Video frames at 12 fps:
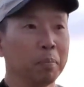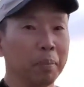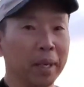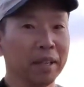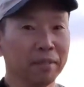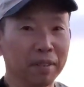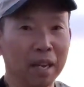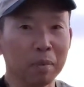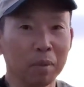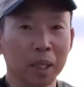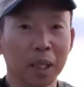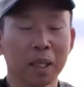Big
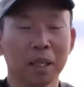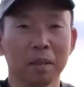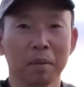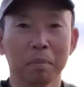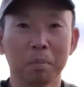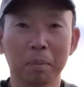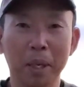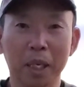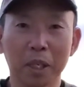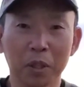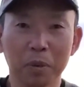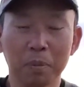family, big
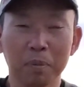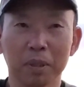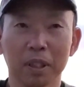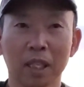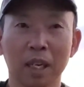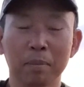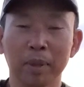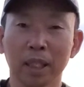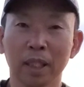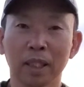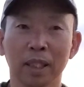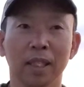groups
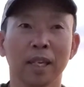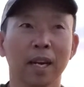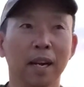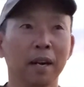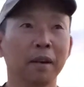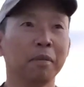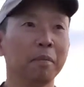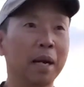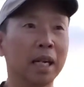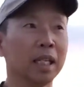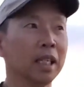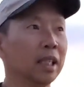coming.
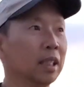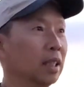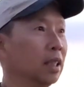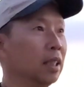Everybody